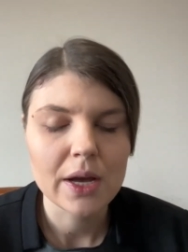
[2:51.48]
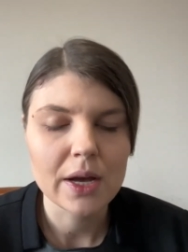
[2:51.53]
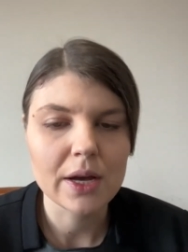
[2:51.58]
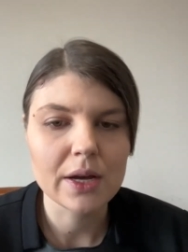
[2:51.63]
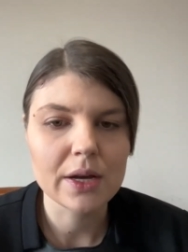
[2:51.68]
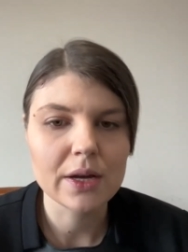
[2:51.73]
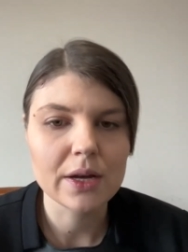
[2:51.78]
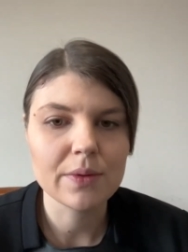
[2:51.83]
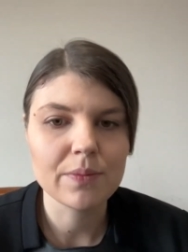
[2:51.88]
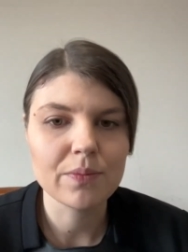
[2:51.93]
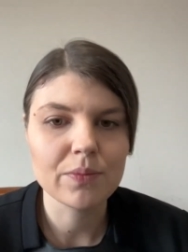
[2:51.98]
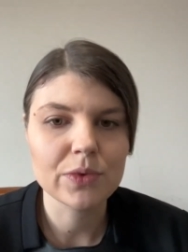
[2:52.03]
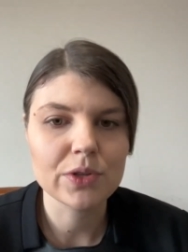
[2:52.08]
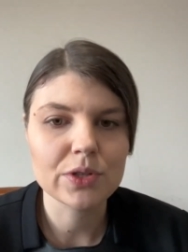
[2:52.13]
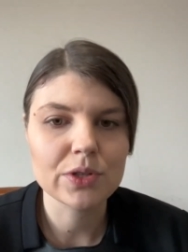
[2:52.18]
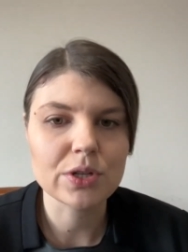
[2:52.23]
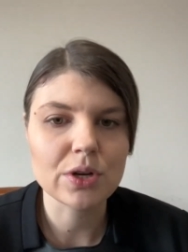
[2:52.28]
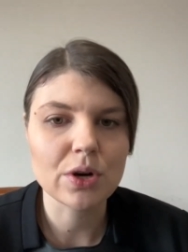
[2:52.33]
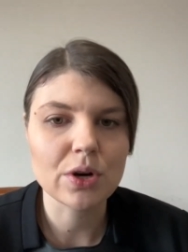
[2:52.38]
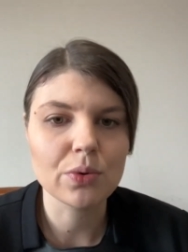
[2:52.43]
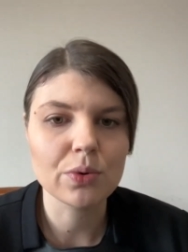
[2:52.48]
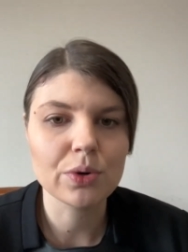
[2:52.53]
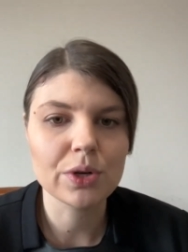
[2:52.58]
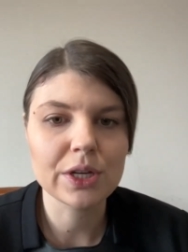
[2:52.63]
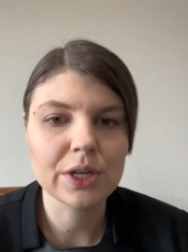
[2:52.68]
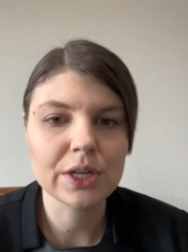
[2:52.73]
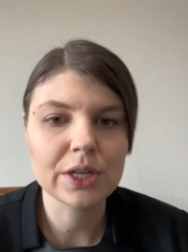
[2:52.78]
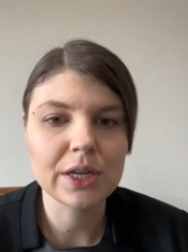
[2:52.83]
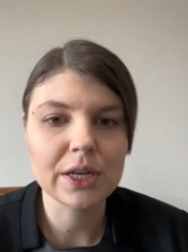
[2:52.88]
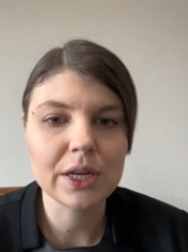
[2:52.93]
Um, so
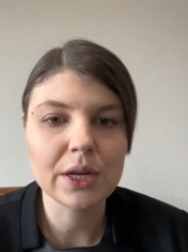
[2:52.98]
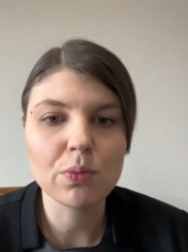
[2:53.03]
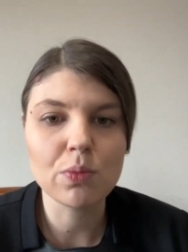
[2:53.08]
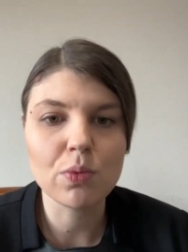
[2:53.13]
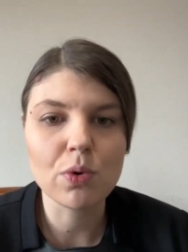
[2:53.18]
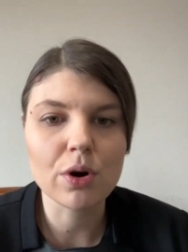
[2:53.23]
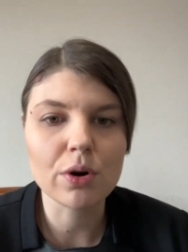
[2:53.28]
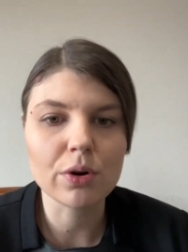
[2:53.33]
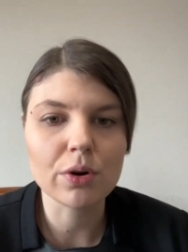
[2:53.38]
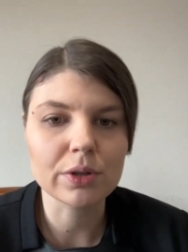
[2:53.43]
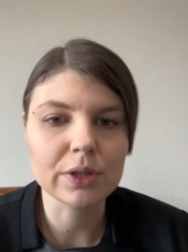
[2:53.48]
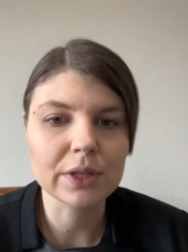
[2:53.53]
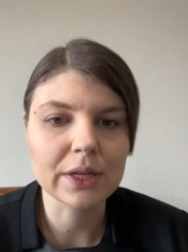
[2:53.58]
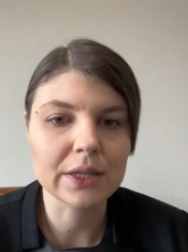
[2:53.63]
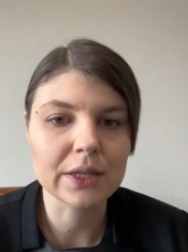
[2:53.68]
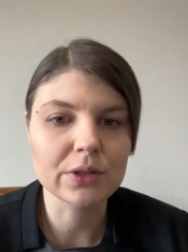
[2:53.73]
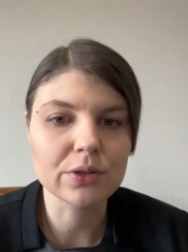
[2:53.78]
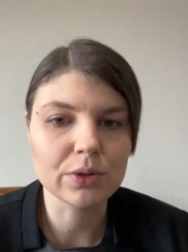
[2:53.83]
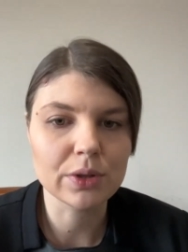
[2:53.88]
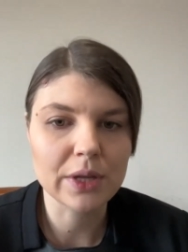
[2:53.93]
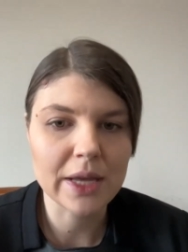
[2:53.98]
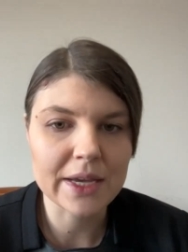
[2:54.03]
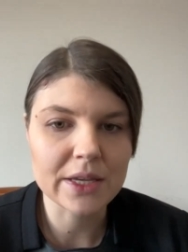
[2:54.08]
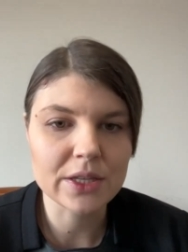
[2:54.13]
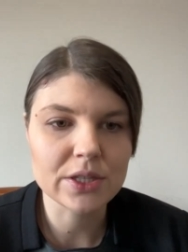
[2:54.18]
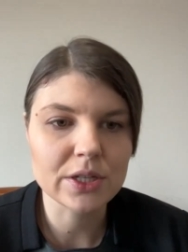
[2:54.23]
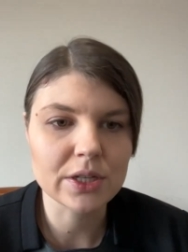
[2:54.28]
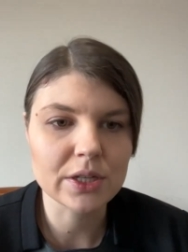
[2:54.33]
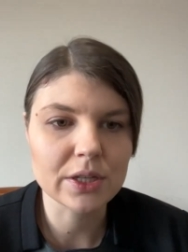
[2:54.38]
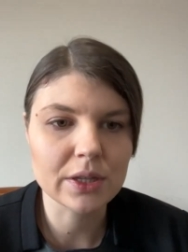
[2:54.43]
he work on
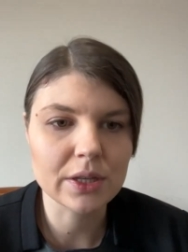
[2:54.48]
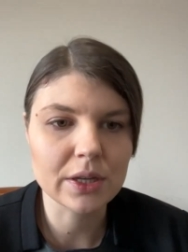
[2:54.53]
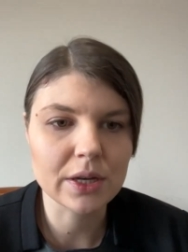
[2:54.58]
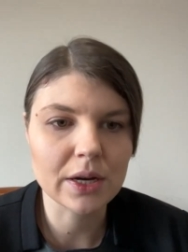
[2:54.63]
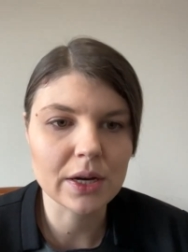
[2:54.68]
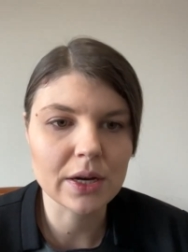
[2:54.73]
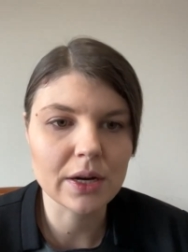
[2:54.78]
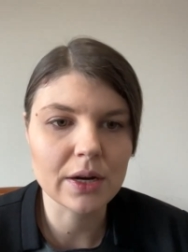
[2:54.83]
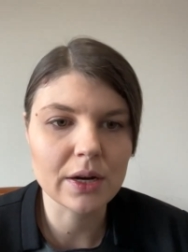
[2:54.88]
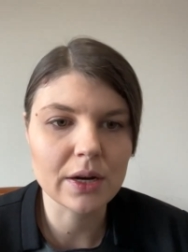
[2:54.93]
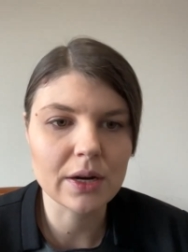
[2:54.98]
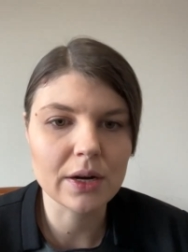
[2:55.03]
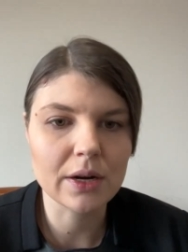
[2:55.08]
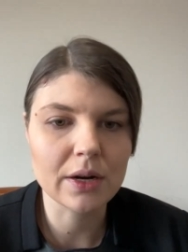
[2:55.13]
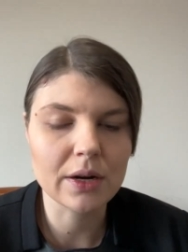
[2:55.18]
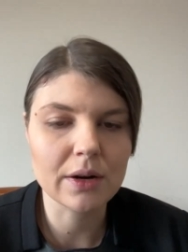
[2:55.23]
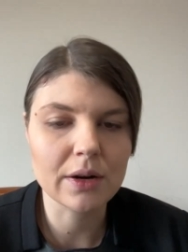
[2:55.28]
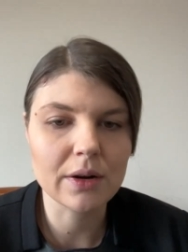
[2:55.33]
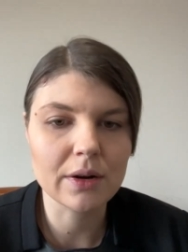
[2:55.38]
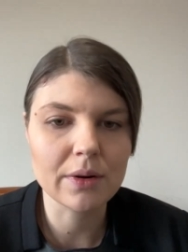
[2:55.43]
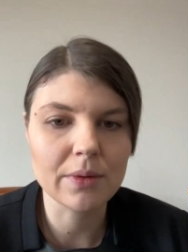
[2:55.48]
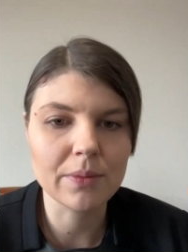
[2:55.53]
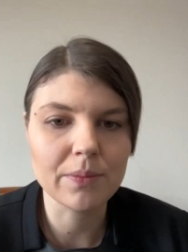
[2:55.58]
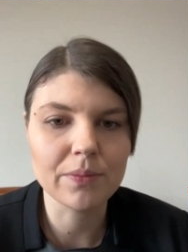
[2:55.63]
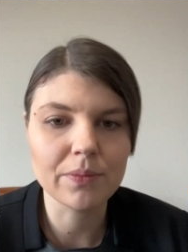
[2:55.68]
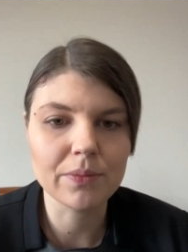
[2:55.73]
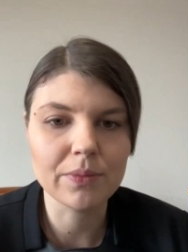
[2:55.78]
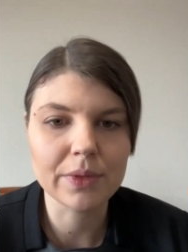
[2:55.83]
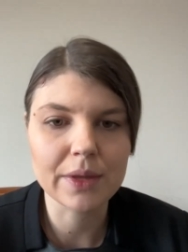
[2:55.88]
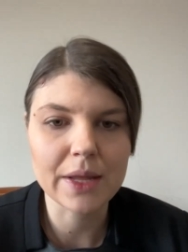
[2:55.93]
calculating
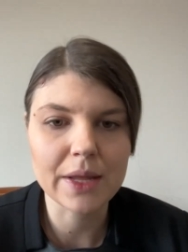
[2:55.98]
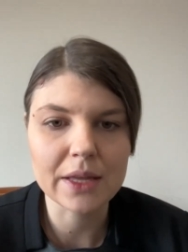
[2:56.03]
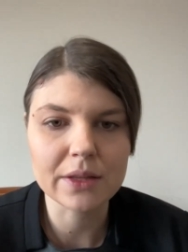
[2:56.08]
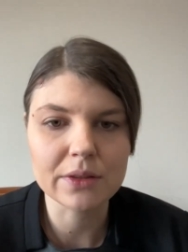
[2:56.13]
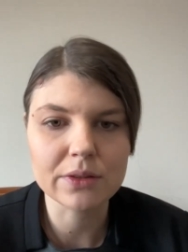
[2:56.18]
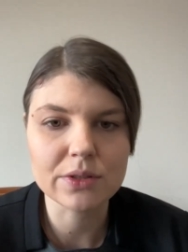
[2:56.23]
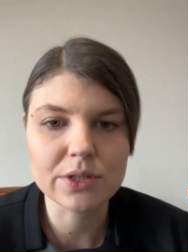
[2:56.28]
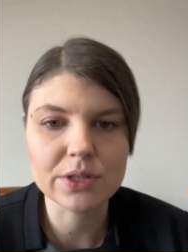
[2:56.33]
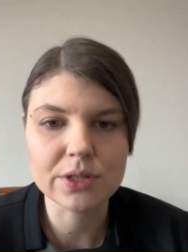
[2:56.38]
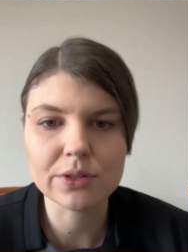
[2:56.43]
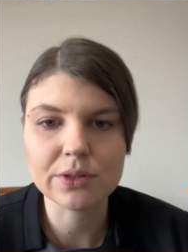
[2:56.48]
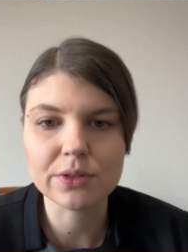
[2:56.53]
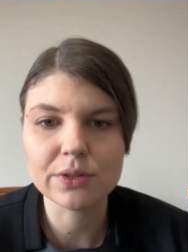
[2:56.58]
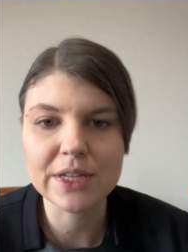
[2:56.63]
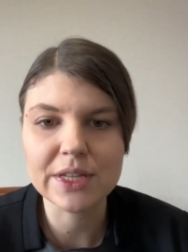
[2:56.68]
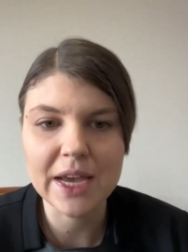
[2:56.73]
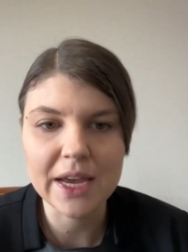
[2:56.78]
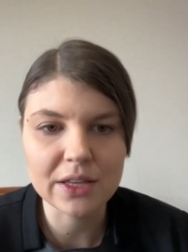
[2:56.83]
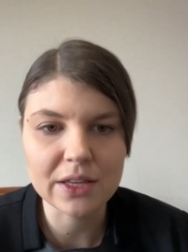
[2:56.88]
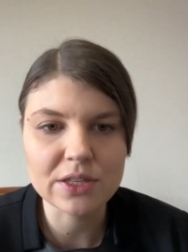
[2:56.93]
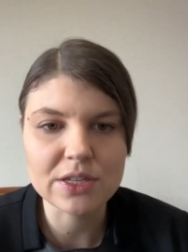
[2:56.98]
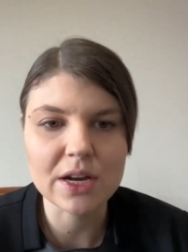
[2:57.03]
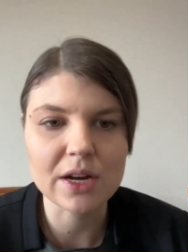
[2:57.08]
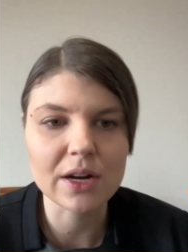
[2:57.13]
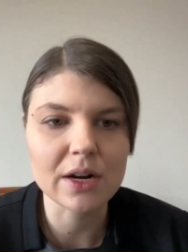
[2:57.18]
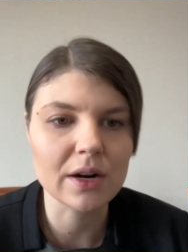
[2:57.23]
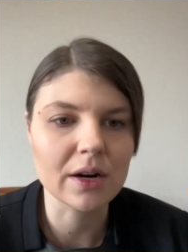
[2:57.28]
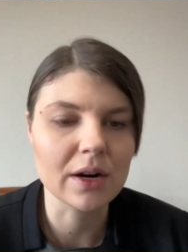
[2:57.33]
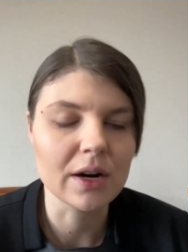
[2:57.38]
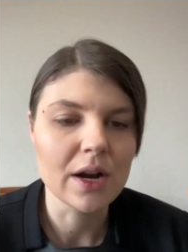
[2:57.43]
um, and uh,
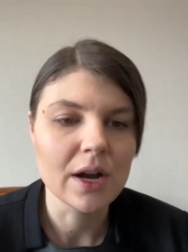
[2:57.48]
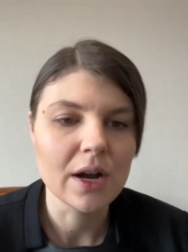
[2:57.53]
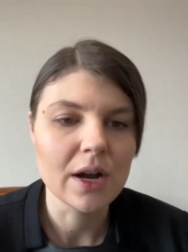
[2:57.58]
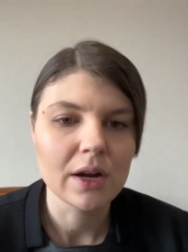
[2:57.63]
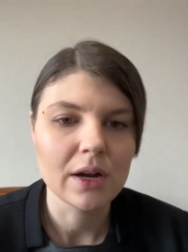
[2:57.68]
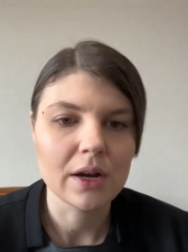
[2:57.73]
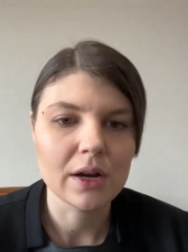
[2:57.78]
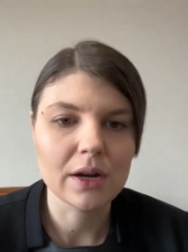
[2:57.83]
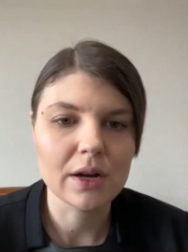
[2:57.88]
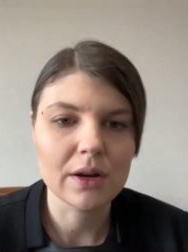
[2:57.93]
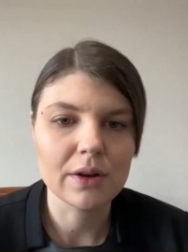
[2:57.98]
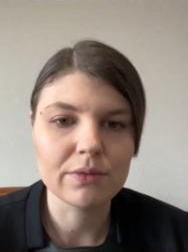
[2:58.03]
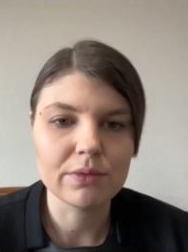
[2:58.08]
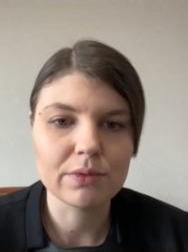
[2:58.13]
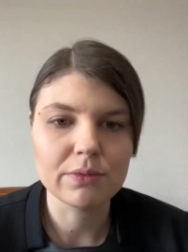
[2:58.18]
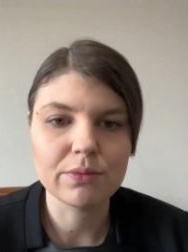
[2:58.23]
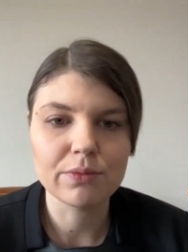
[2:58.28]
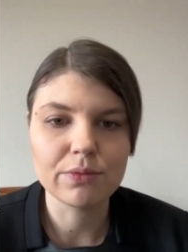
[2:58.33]
data uh,